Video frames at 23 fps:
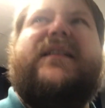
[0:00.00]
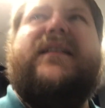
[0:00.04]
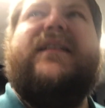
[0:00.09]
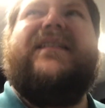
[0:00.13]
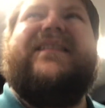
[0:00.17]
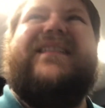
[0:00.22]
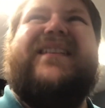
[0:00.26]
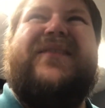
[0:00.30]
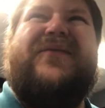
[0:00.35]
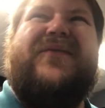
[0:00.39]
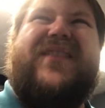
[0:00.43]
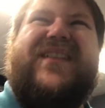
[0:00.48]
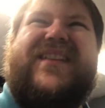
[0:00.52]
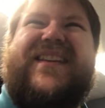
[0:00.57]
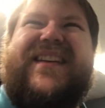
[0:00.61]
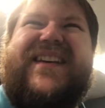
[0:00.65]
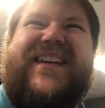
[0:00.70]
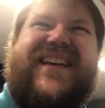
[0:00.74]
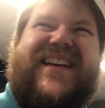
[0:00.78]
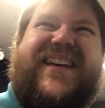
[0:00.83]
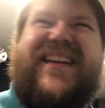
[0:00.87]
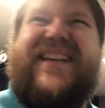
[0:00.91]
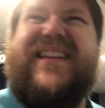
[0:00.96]
Is that really
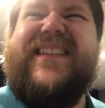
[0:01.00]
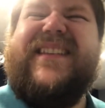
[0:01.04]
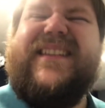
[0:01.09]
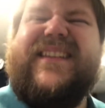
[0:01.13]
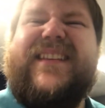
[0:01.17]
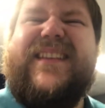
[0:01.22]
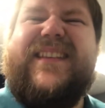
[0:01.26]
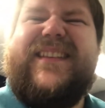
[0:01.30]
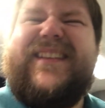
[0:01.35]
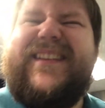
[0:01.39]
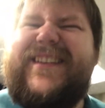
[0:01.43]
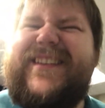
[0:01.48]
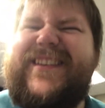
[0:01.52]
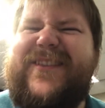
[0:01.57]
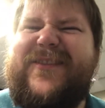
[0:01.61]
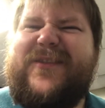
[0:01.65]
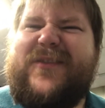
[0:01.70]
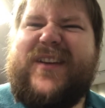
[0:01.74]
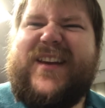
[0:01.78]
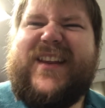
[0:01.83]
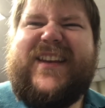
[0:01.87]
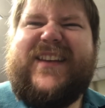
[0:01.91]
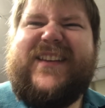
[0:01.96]
it? Is this a
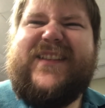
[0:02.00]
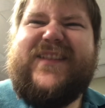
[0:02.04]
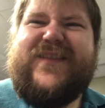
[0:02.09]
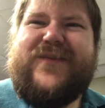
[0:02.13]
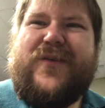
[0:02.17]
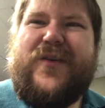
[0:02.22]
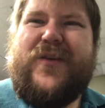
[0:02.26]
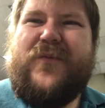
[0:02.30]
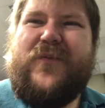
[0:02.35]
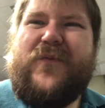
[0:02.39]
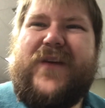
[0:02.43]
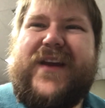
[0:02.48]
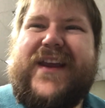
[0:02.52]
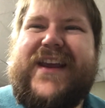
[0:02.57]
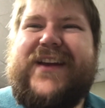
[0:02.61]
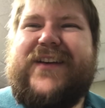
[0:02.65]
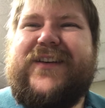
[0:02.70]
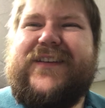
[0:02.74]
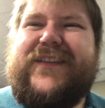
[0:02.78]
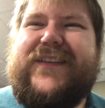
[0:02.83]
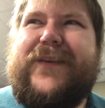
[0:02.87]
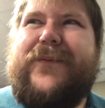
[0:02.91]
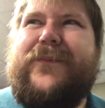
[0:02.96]
really short week
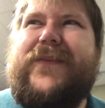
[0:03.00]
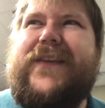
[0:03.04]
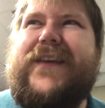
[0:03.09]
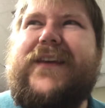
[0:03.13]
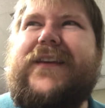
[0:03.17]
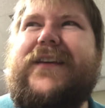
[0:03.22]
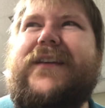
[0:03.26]
or something?